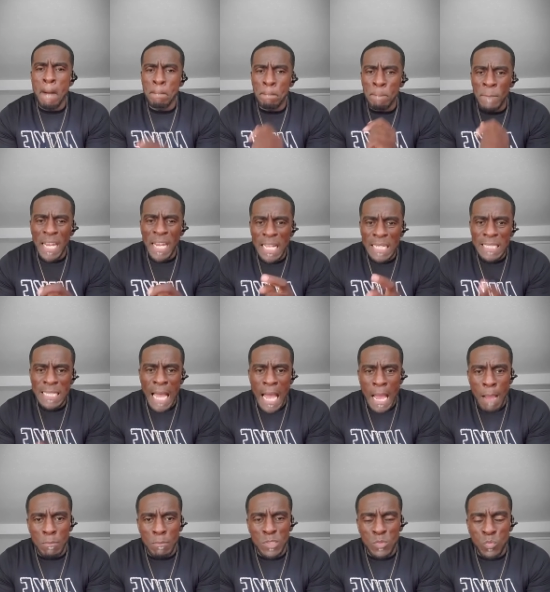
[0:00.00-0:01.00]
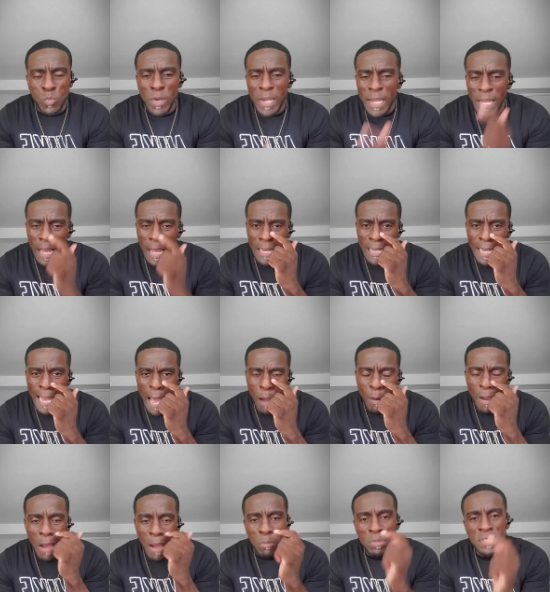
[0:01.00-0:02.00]
Many times we
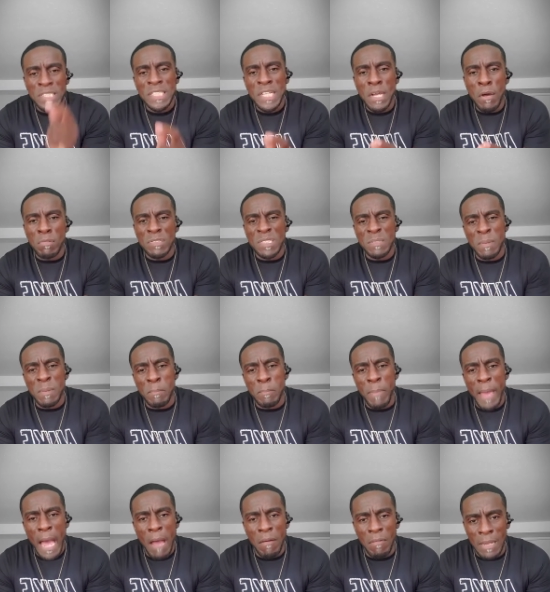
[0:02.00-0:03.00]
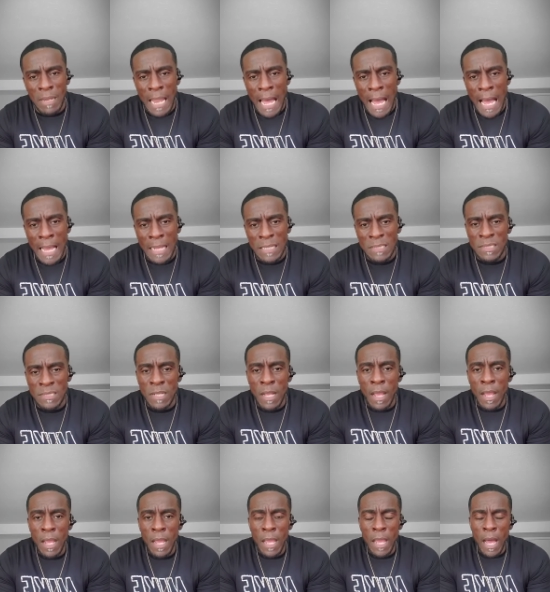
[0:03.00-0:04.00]
allow ourselves to be paralyzed
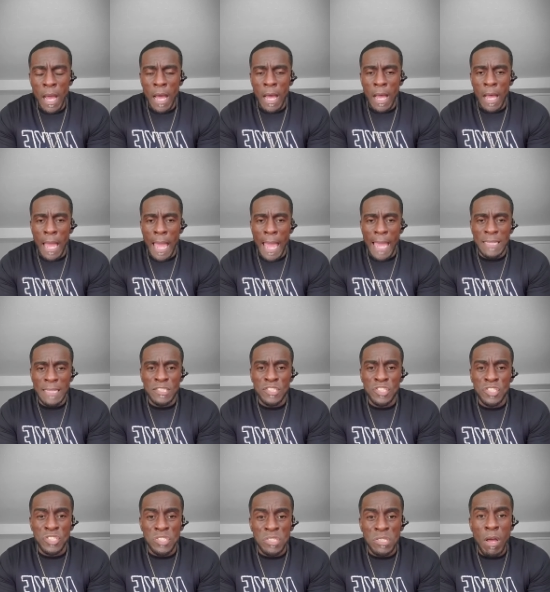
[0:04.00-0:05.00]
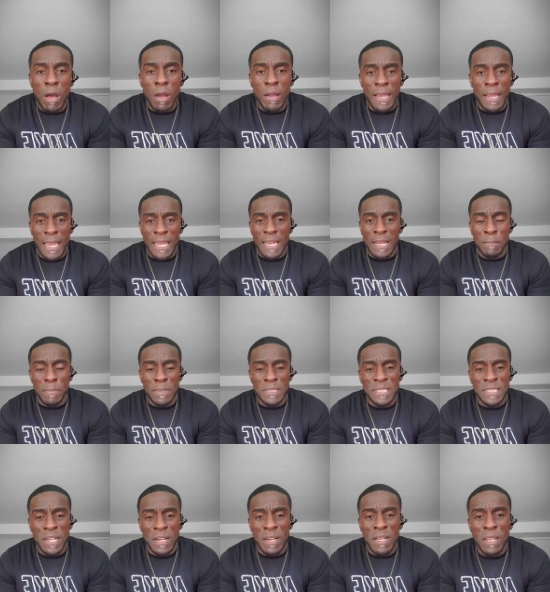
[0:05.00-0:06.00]
and stuck in a
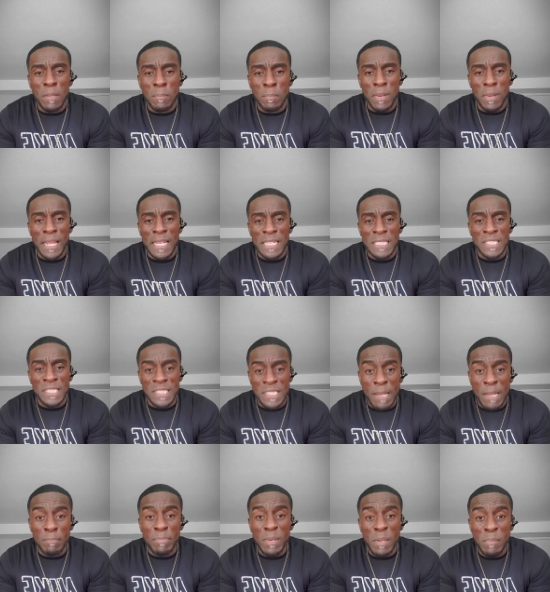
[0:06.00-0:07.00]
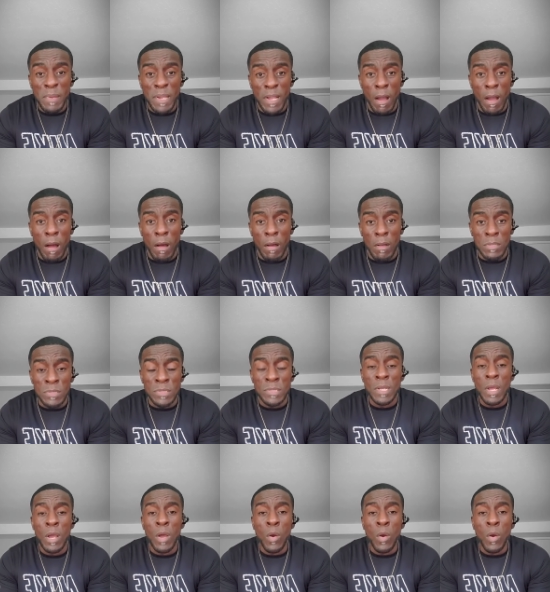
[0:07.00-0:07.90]
particular place simply because